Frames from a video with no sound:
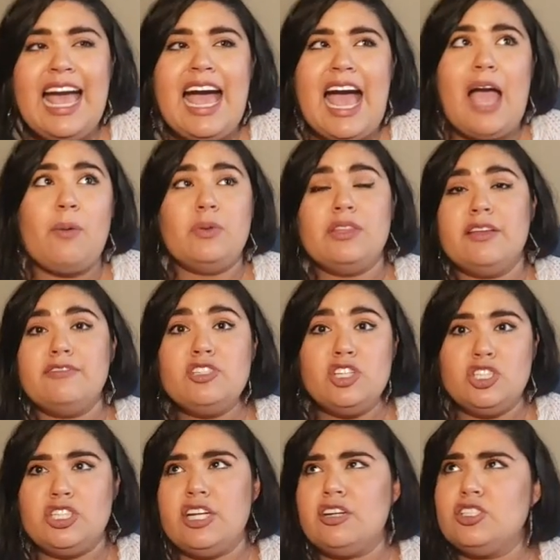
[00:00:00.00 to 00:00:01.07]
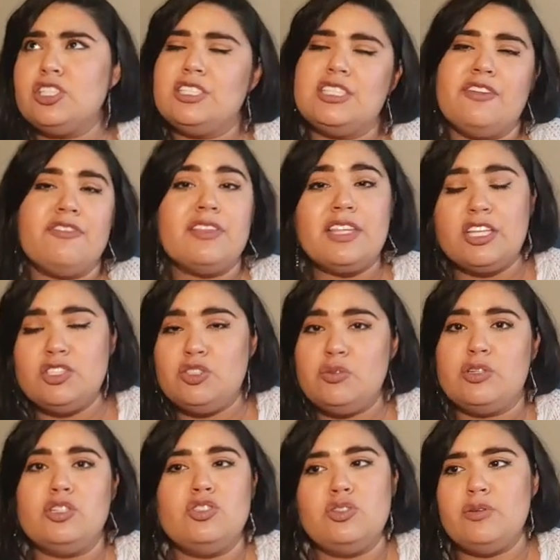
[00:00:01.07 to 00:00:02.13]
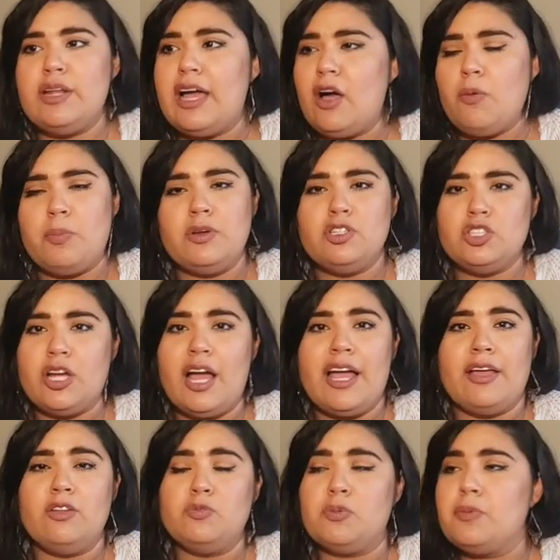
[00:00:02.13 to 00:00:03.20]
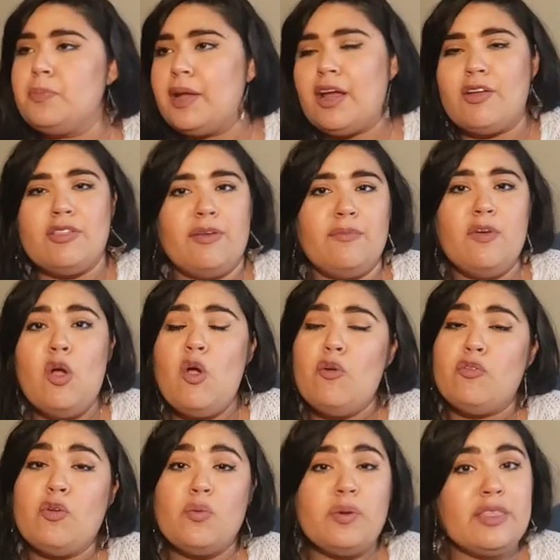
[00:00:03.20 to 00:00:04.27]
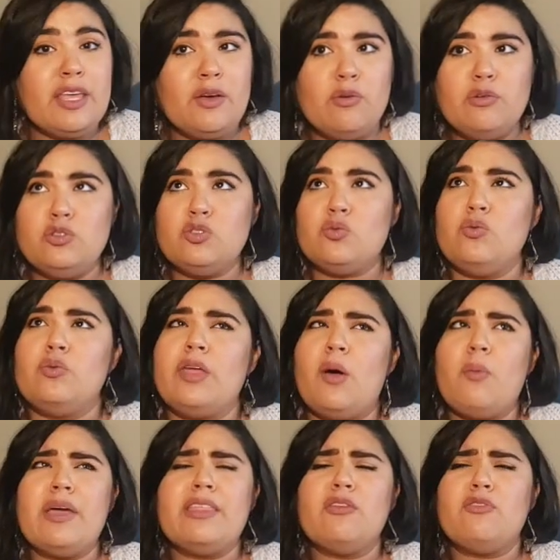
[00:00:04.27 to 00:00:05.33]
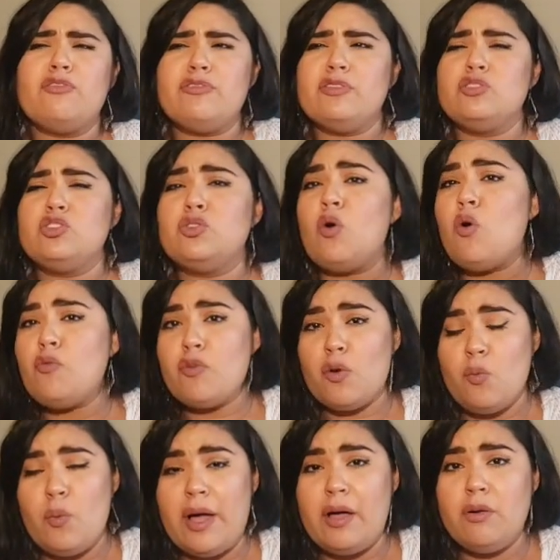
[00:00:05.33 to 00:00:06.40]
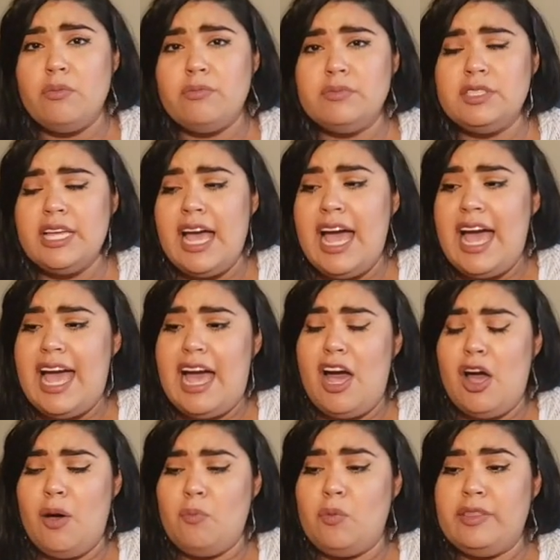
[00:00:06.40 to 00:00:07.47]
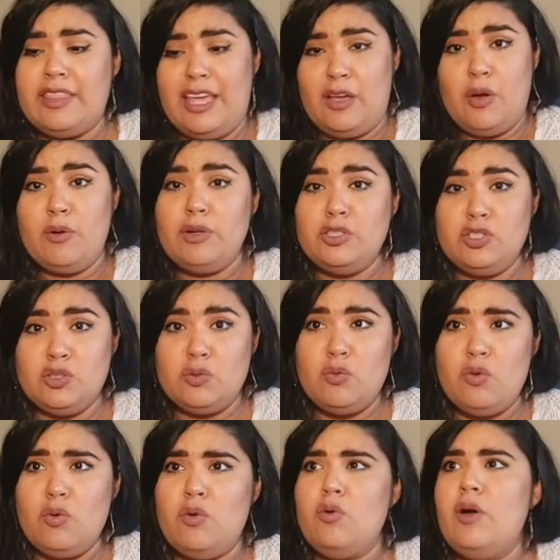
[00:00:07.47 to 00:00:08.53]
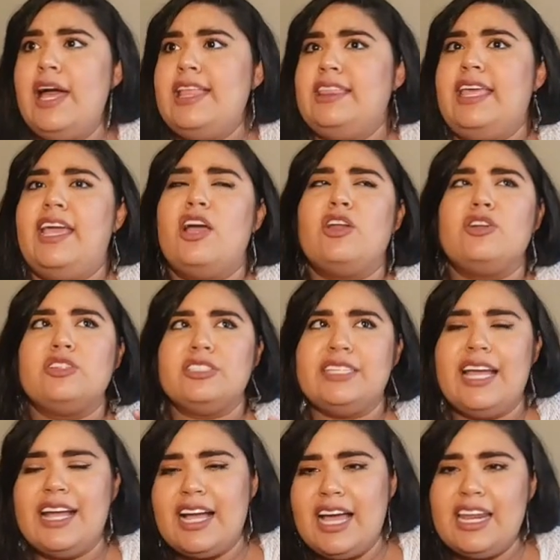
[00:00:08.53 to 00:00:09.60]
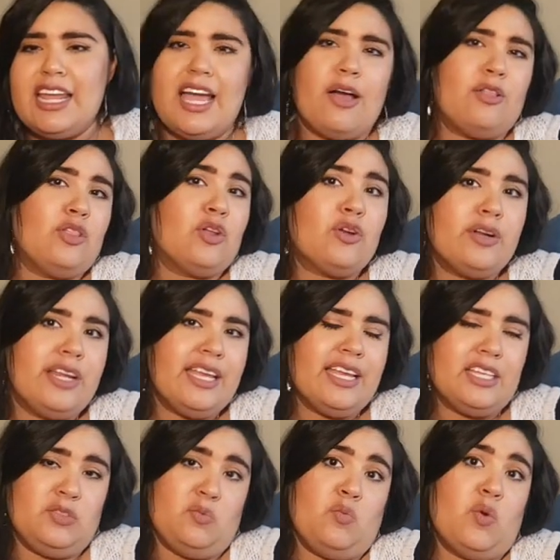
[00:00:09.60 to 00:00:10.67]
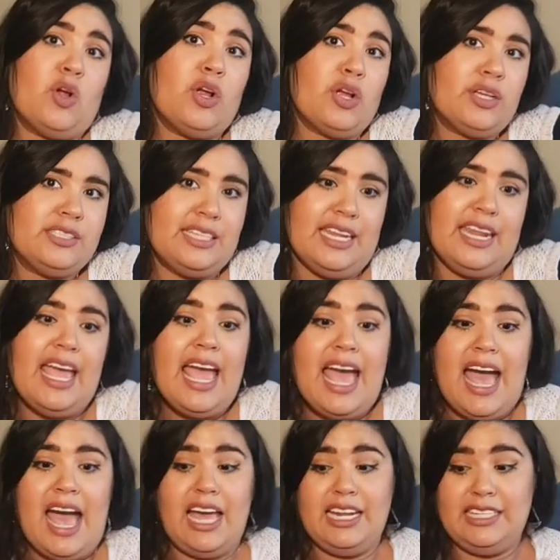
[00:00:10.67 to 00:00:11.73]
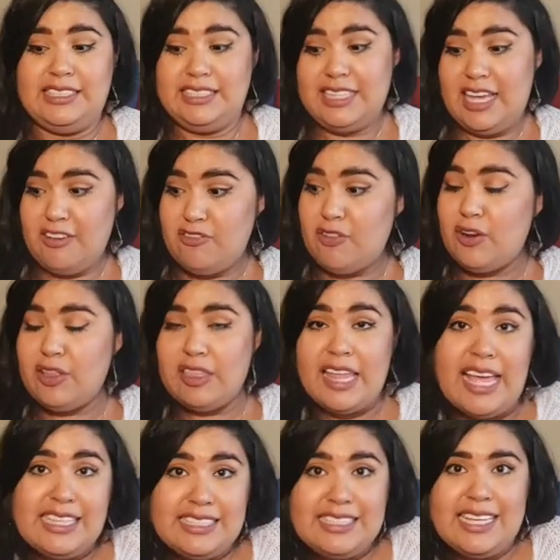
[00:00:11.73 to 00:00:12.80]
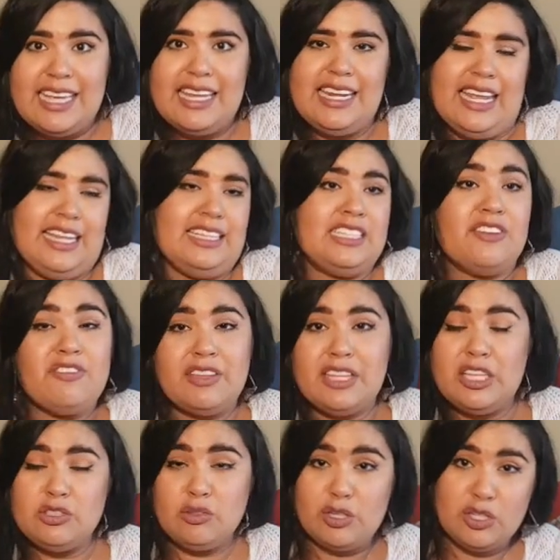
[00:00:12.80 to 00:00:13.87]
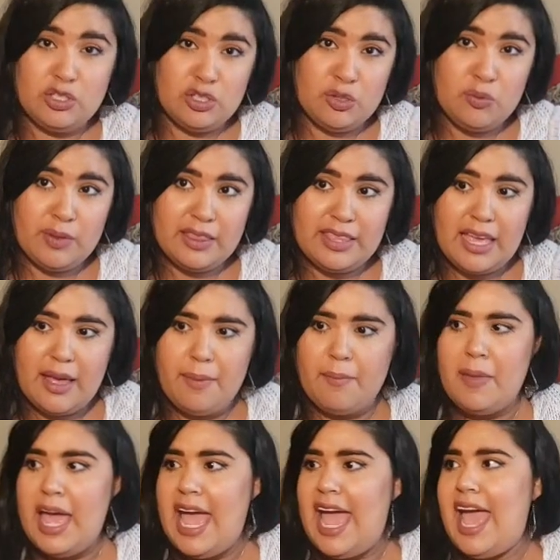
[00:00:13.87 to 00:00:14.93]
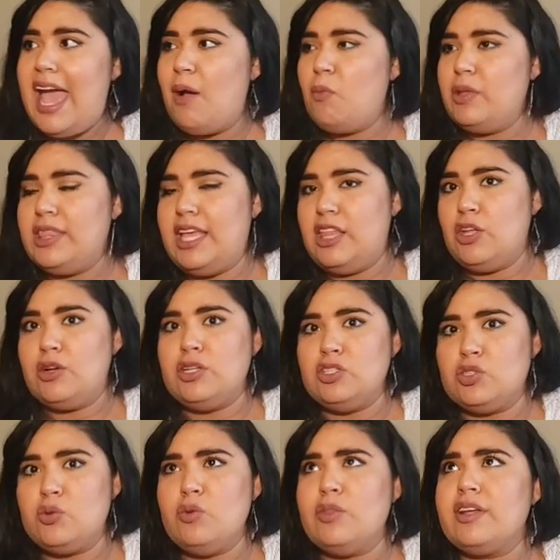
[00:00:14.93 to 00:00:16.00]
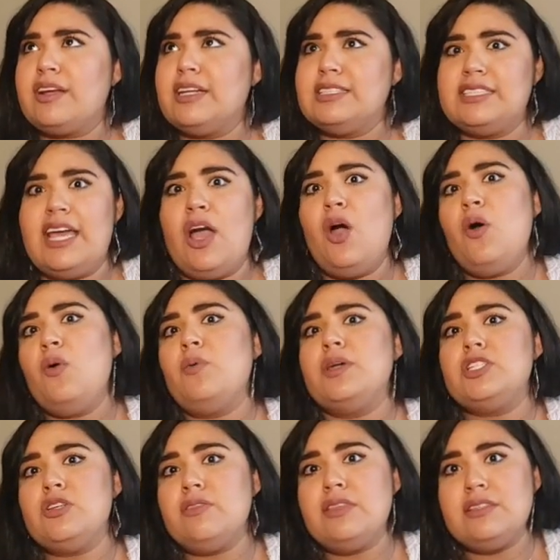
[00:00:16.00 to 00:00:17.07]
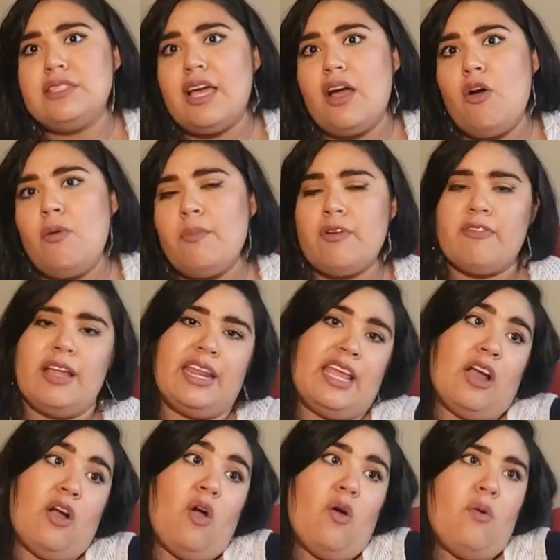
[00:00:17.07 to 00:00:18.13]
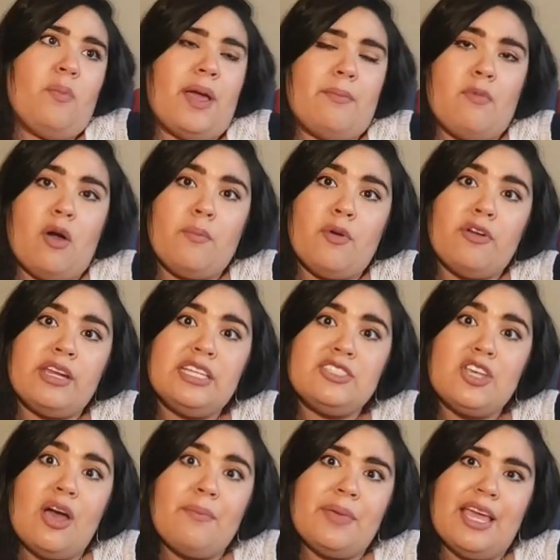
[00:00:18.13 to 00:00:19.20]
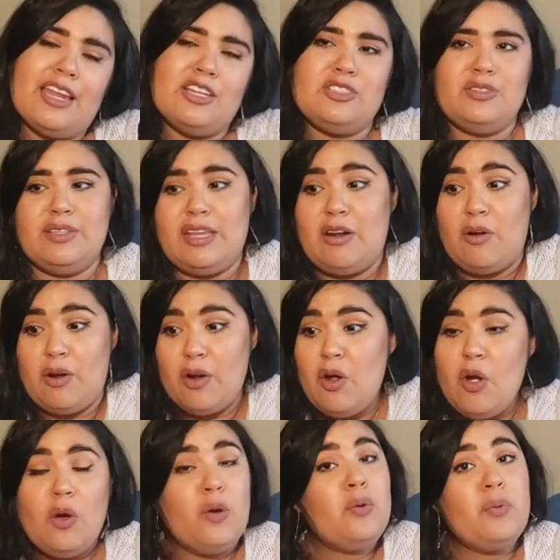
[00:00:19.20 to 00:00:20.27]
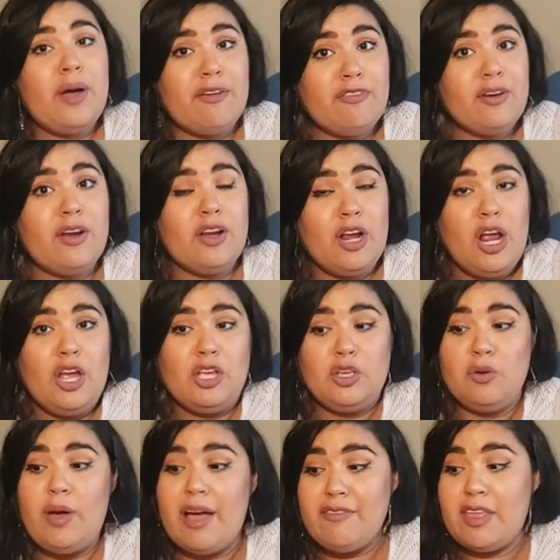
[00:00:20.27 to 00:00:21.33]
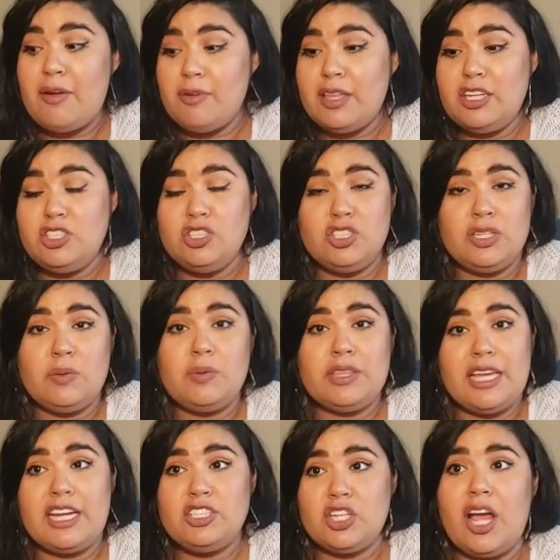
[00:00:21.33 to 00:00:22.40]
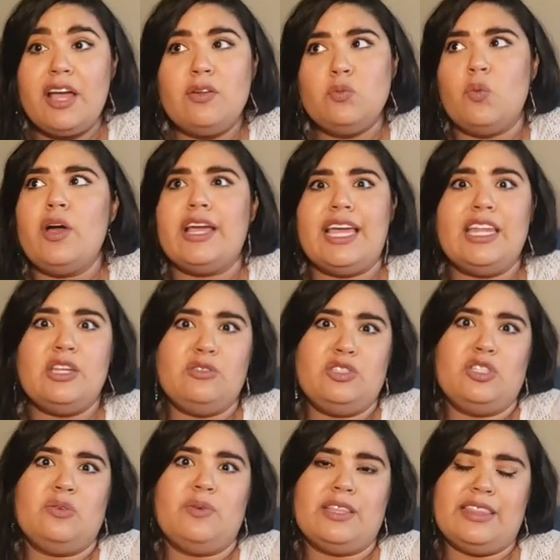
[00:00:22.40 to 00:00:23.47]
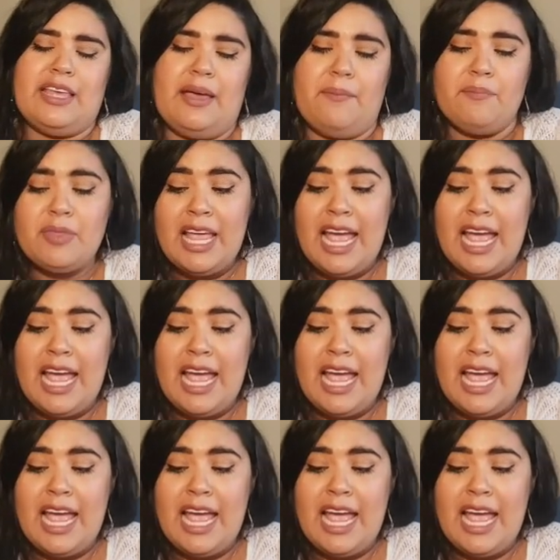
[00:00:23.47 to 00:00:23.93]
I would love to share just different things you can do to help your child, prepare them for when they go to school. That way they don't feel so overwhelmed. When they go to school, they understand kind of how learning works and how to sit for a lesson and different things you can do with them. And when they learn in school, they're going to say, oh, we do this at home already. Oh, my mom already taught me how to do that. Or whoever you have that relationship with that child, what can you do with them?